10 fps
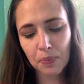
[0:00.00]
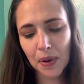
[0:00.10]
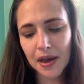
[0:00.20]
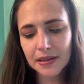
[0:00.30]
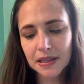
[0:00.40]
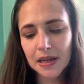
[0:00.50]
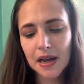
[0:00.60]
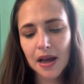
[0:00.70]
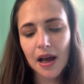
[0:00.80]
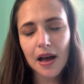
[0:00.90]
But,
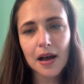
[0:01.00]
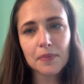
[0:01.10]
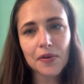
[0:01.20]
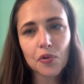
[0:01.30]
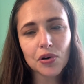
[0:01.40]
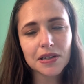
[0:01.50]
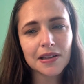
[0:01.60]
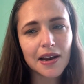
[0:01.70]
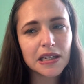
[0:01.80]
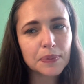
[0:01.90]
of course,
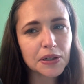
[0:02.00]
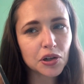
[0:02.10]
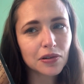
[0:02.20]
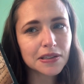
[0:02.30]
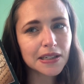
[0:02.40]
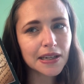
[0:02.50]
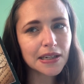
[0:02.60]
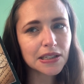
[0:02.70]
that is by Charles Dickens.